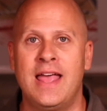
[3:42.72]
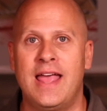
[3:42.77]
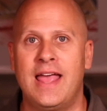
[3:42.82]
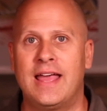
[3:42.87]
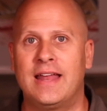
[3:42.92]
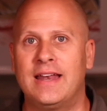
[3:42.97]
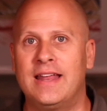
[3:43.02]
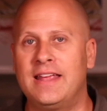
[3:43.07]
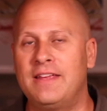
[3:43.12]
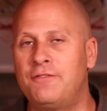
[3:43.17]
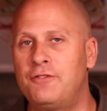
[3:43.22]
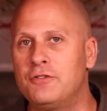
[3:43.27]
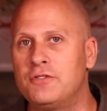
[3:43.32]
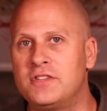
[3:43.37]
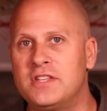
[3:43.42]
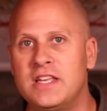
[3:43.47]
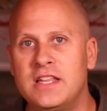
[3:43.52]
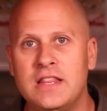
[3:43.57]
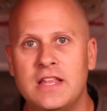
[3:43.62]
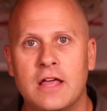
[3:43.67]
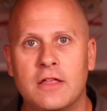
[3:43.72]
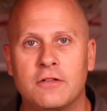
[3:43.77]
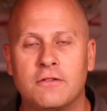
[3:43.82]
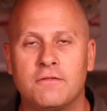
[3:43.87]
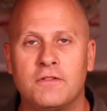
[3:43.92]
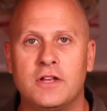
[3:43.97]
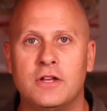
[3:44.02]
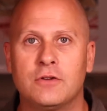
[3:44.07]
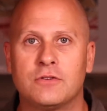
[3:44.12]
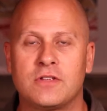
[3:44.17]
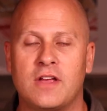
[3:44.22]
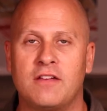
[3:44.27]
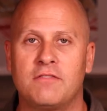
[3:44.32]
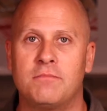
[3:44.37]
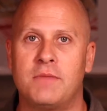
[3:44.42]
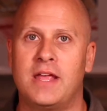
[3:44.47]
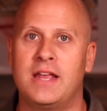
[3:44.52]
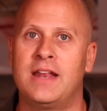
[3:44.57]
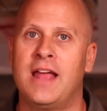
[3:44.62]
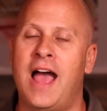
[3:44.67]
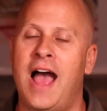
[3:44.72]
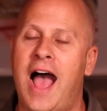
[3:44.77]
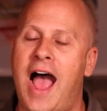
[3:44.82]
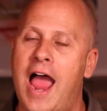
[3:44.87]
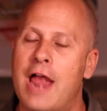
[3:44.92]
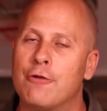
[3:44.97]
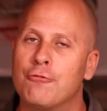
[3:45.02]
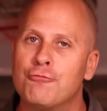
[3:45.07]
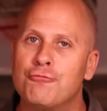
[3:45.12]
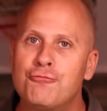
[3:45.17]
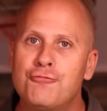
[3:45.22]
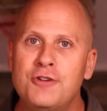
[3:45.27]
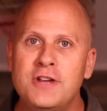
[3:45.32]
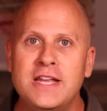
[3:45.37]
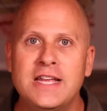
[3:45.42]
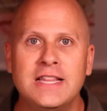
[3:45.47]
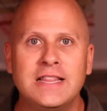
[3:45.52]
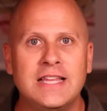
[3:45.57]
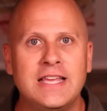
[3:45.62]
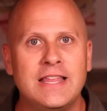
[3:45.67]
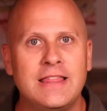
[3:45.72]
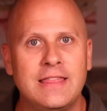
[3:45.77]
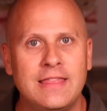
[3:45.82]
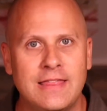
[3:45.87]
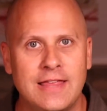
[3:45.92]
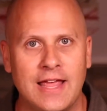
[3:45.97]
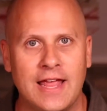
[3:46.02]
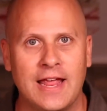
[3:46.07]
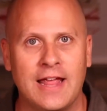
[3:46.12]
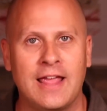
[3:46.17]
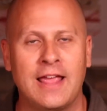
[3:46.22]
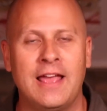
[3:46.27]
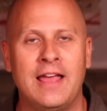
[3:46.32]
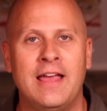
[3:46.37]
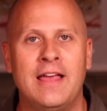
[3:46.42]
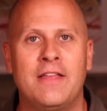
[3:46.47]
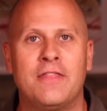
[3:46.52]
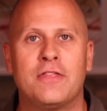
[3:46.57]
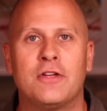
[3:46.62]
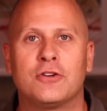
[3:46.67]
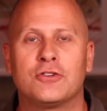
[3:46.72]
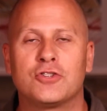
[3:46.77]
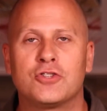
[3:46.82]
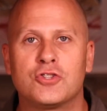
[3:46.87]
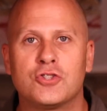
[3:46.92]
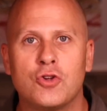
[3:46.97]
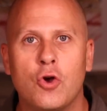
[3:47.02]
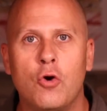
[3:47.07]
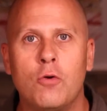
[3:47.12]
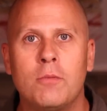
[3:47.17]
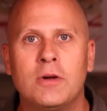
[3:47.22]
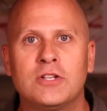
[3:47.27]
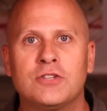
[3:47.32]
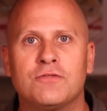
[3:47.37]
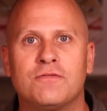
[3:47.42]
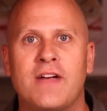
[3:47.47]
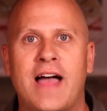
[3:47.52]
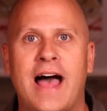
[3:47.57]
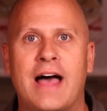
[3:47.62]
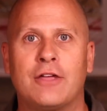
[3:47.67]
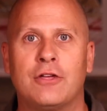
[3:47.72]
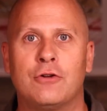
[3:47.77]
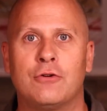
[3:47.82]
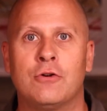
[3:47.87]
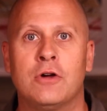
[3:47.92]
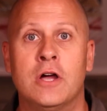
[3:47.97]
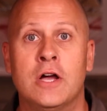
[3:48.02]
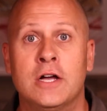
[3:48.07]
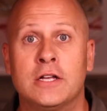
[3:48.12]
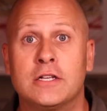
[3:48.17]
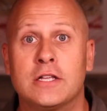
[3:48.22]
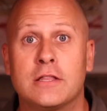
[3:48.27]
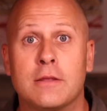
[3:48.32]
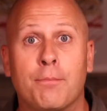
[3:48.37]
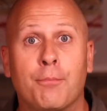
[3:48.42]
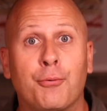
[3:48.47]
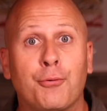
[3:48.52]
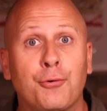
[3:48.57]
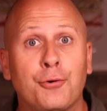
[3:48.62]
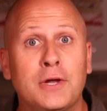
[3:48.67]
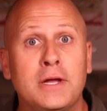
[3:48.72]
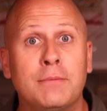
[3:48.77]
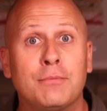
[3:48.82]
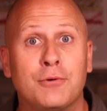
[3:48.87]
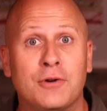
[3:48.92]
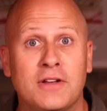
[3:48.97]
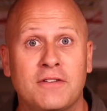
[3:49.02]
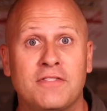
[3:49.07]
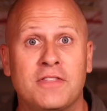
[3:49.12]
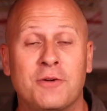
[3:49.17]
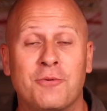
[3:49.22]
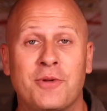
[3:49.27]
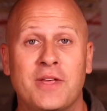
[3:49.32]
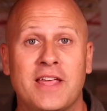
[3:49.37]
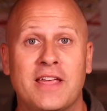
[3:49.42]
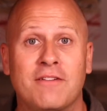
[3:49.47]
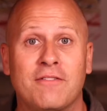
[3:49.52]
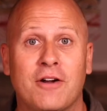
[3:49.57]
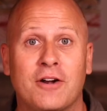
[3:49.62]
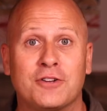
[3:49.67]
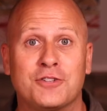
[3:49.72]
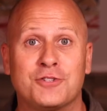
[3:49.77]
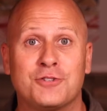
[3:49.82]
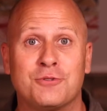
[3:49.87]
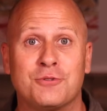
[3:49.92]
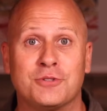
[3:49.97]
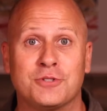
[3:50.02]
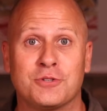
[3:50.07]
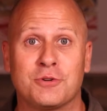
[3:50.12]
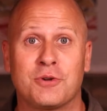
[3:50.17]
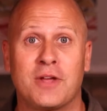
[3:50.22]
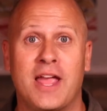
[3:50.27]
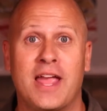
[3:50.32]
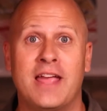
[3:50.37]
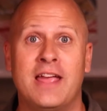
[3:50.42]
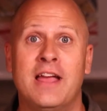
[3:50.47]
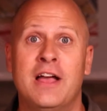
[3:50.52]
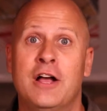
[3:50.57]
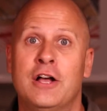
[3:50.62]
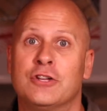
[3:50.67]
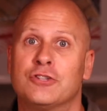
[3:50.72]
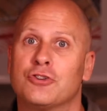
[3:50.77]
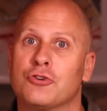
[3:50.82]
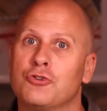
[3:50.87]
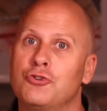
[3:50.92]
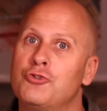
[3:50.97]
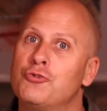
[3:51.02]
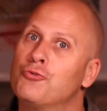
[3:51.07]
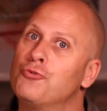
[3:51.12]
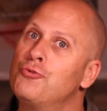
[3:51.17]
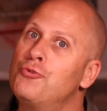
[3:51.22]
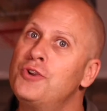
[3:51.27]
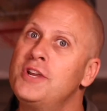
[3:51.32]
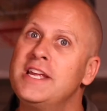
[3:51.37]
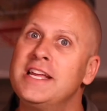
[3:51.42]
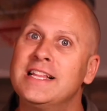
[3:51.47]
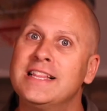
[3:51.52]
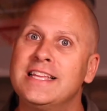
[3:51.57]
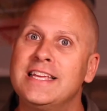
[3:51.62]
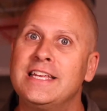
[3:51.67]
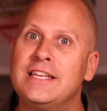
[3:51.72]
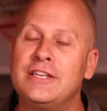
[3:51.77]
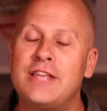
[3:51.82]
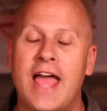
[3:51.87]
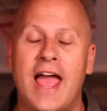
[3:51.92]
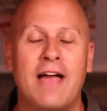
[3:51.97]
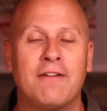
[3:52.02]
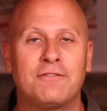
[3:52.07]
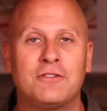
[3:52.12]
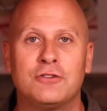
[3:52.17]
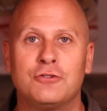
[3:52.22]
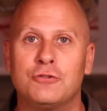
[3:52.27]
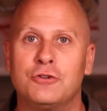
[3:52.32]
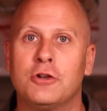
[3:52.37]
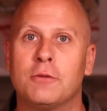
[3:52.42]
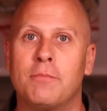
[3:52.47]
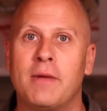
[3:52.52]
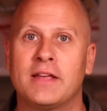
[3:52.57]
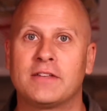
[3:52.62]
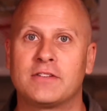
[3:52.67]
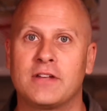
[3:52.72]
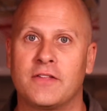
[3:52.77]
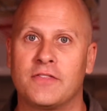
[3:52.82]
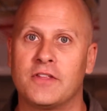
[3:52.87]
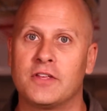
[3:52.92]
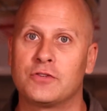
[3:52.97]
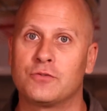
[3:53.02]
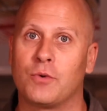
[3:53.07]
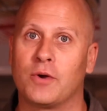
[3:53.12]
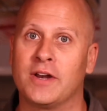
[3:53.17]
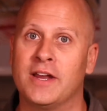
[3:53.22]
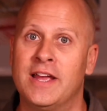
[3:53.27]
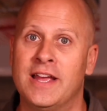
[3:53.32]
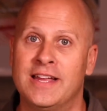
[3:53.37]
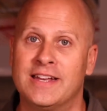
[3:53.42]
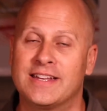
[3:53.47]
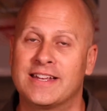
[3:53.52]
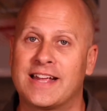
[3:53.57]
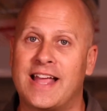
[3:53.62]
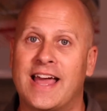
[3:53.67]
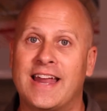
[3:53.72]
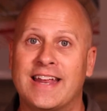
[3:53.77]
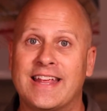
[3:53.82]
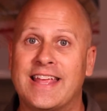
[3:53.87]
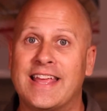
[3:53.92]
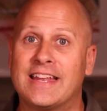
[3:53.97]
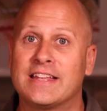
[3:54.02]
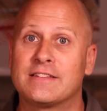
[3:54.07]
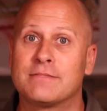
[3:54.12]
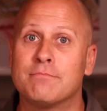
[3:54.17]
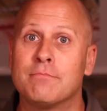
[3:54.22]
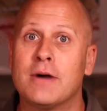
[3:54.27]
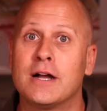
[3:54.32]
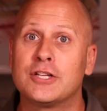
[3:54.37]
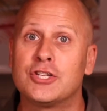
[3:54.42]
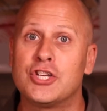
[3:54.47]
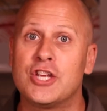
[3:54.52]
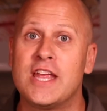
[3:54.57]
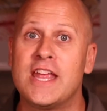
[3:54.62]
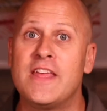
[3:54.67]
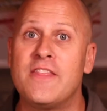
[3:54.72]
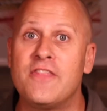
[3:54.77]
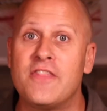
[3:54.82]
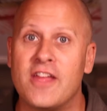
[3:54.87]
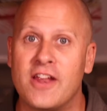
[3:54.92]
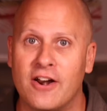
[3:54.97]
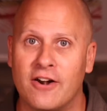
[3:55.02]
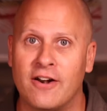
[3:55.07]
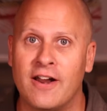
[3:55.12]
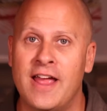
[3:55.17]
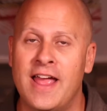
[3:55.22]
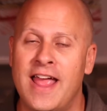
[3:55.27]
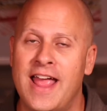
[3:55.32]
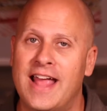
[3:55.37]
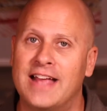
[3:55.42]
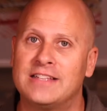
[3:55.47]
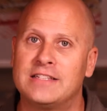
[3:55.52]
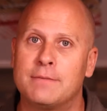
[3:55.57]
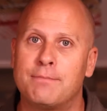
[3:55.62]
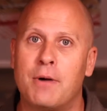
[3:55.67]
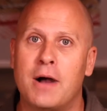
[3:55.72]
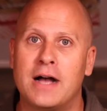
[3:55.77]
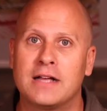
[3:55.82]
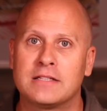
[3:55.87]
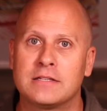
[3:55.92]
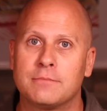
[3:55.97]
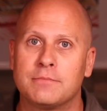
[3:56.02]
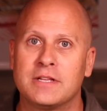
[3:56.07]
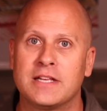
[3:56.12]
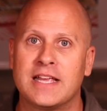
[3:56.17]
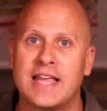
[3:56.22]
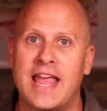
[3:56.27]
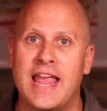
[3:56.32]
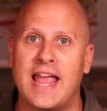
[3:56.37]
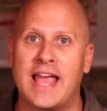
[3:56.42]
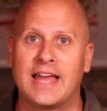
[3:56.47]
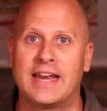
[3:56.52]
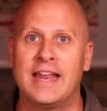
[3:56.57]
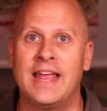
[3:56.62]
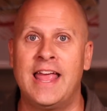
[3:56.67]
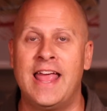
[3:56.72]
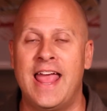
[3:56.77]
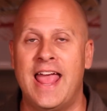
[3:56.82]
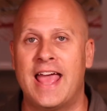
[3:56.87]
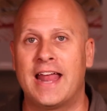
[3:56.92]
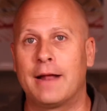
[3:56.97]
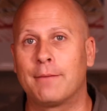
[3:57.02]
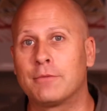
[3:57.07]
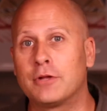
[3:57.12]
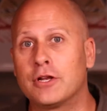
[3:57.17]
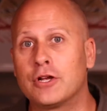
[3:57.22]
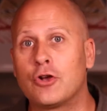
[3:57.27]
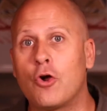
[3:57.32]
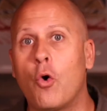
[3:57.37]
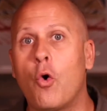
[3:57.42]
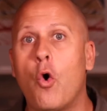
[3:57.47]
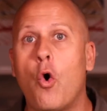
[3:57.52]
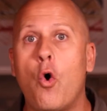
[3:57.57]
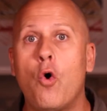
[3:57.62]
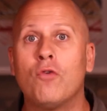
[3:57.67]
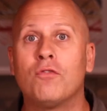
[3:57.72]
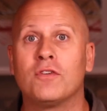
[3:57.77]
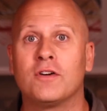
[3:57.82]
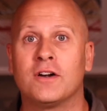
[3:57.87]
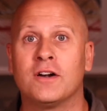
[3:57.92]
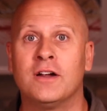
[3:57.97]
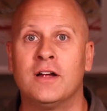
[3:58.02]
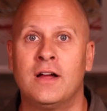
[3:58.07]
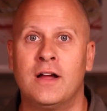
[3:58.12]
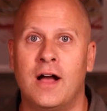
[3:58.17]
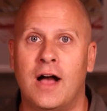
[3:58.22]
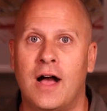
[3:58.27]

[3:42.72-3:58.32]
And if you've seen the other videos I've made, I really think there's so much value to the pre-brief that we give our students, okay? So you really have to do your best on this one to kind of get as much in there as you possibly can. And I'm gonna go over